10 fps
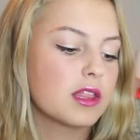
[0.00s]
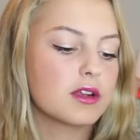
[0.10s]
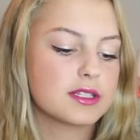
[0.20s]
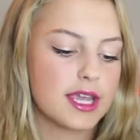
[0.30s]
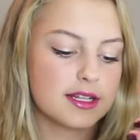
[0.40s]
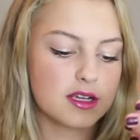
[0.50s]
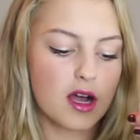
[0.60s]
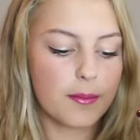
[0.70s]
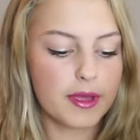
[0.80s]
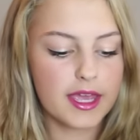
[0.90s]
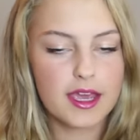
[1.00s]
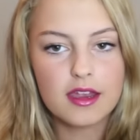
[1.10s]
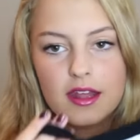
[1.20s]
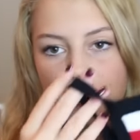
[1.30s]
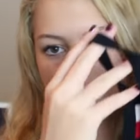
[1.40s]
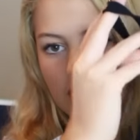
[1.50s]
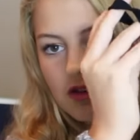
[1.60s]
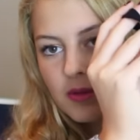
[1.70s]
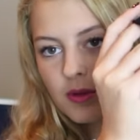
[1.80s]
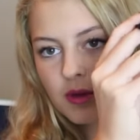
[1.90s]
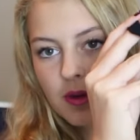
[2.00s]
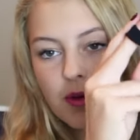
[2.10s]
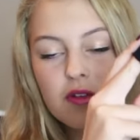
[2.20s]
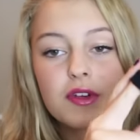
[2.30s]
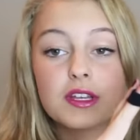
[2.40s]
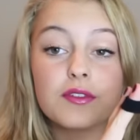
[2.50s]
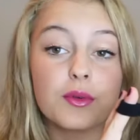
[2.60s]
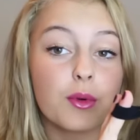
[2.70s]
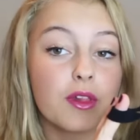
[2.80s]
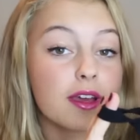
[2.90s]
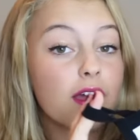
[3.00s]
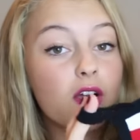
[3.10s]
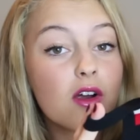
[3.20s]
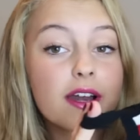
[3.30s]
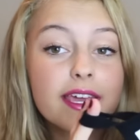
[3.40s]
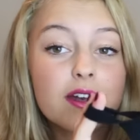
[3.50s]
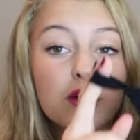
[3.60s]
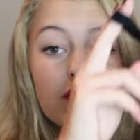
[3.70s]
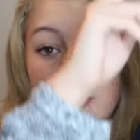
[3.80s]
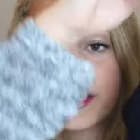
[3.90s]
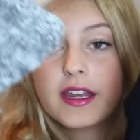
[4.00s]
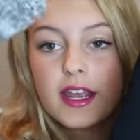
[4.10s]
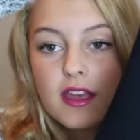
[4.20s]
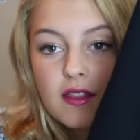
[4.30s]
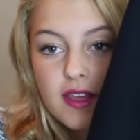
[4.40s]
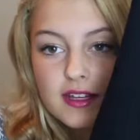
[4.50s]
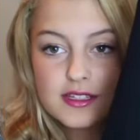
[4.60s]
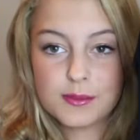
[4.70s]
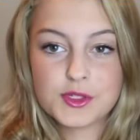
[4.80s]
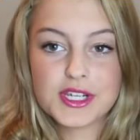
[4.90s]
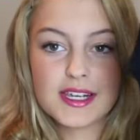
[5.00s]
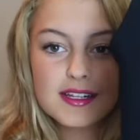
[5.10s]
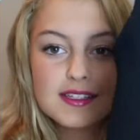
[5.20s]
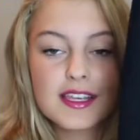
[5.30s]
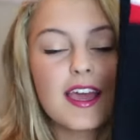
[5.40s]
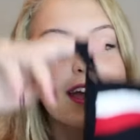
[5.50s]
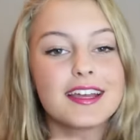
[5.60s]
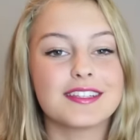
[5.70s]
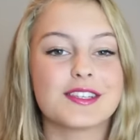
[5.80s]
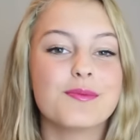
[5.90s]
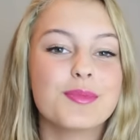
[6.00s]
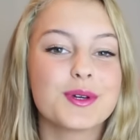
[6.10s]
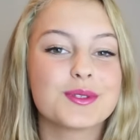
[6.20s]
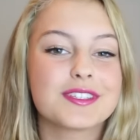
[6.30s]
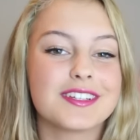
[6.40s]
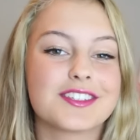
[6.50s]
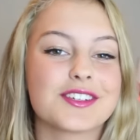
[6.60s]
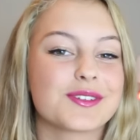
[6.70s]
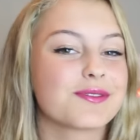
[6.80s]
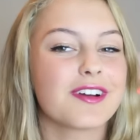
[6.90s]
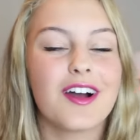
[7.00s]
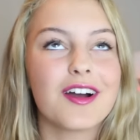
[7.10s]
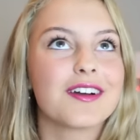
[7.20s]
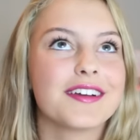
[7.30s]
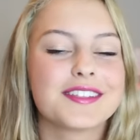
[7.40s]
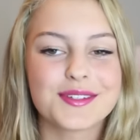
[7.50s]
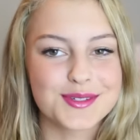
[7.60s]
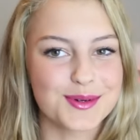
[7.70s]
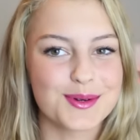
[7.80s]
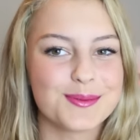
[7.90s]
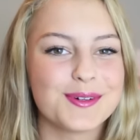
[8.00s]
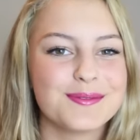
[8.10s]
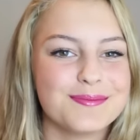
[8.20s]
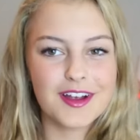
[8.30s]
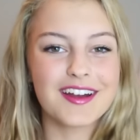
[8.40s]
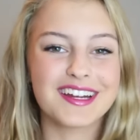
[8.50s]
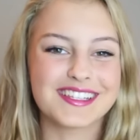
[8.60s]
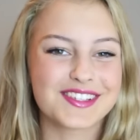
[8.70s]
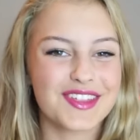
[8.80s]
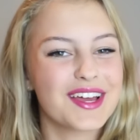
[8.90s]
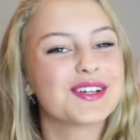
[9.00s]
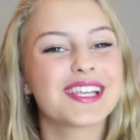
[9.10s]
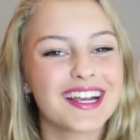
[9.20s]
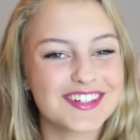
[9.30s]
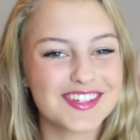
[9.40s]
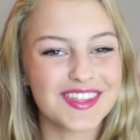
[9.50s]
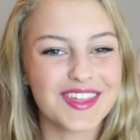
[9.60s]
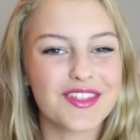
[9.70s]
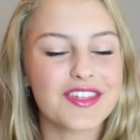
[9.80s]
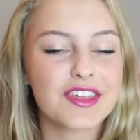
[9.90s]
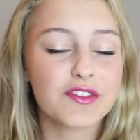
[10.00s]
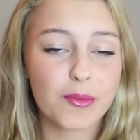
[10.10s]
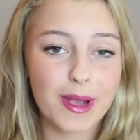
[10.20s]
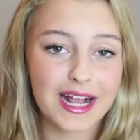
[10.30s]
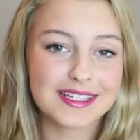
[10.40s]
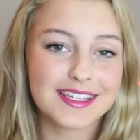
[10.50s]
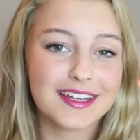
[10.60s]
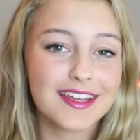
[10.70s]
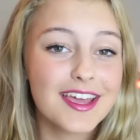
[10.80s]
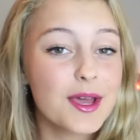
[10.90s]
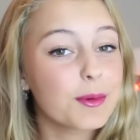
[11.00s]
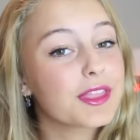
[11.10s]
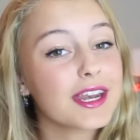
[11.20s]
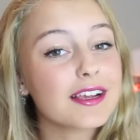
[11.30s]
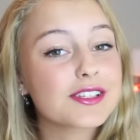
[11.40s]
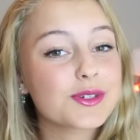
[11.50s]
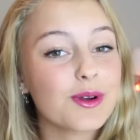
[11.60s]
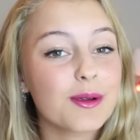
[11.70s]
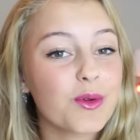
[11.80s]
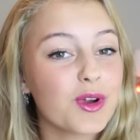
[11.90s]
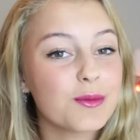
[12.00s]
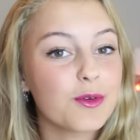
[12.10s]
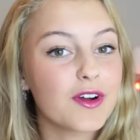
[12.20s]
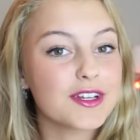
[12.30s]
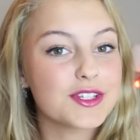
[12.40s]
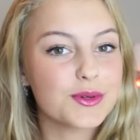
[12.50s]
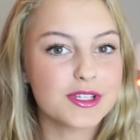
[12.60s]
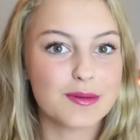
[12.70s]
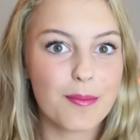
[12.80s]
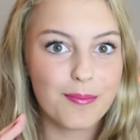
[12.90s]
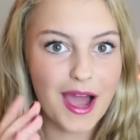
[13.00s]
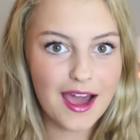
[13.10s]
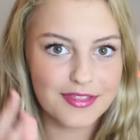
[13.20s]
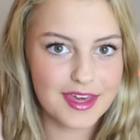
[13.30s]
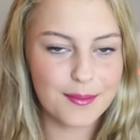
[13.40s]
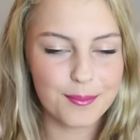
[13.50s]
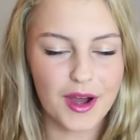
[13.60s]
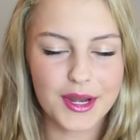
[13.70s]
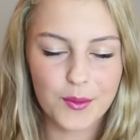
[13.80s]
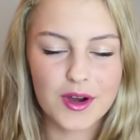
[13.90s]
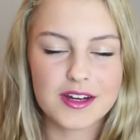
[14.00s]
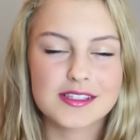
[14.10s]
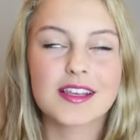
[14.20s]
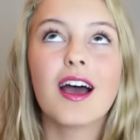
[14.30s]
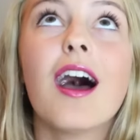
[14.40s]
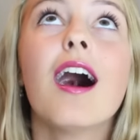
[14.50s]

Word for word: little tank top and I think it would be really perfect if you wore like a cardigan over it and like some jeans and some boots. It's just, oh, it's adorable. All right, so that was actually the only thing from PacSun, but the next store I'm going to move on to is Bath and Body Works.